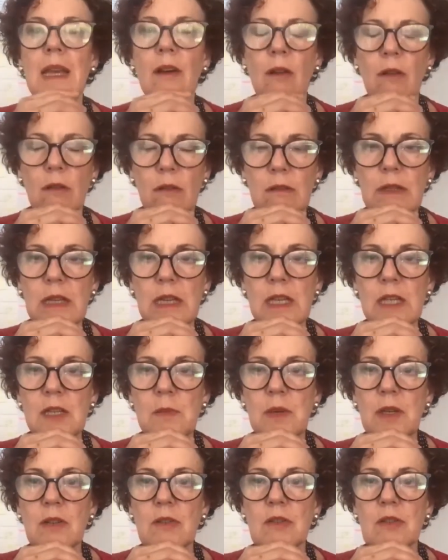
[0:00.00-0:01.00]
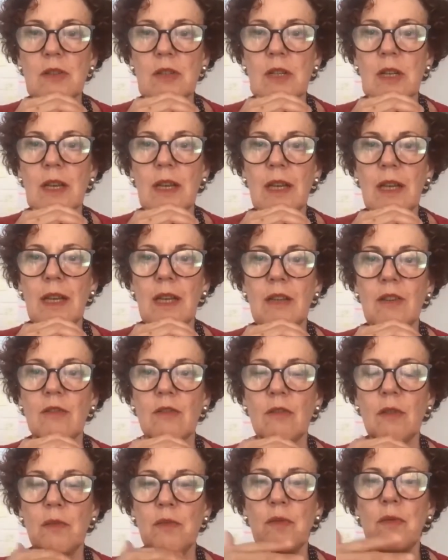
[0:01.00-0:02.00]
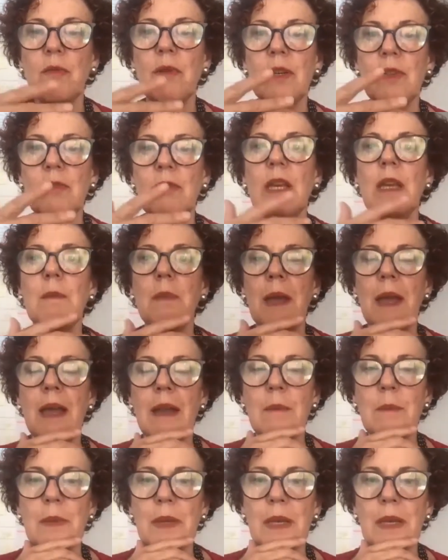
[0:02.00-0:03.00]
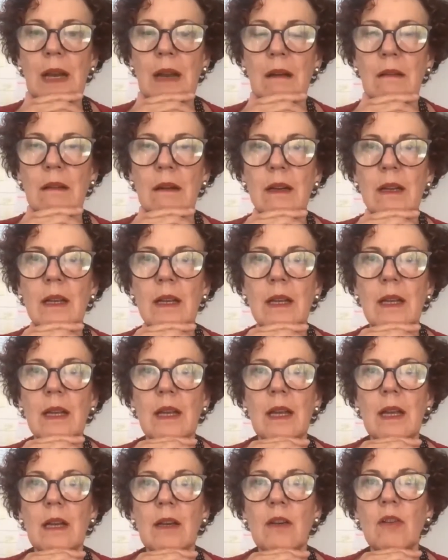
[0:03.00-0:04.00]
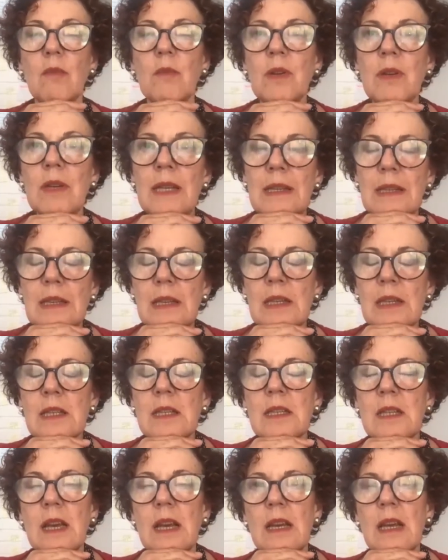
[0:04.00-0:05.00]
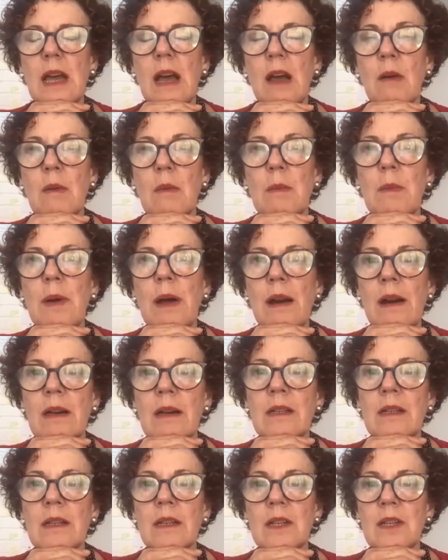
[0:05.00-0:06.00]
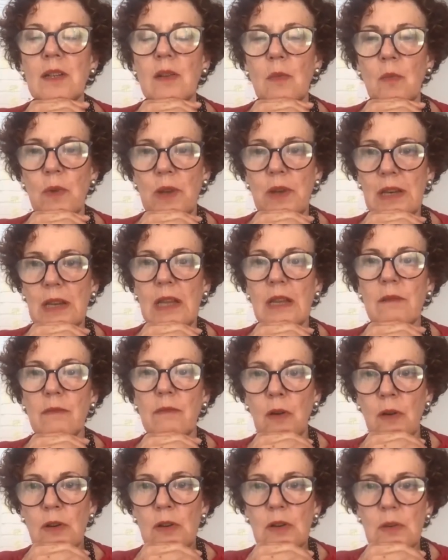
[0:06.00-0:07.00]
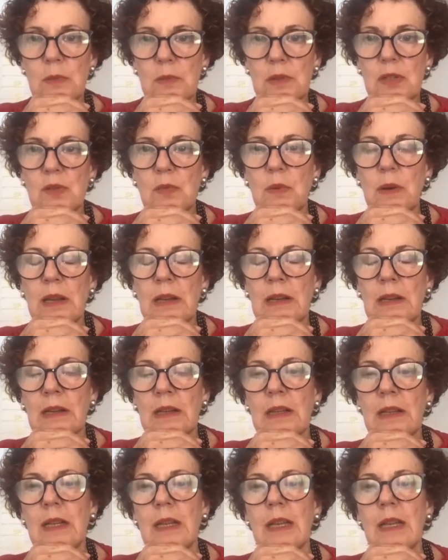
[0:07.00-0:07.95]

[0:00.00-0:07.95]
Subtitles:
all this, because, if we want to keep helping our communities and our partners, we need volume as well.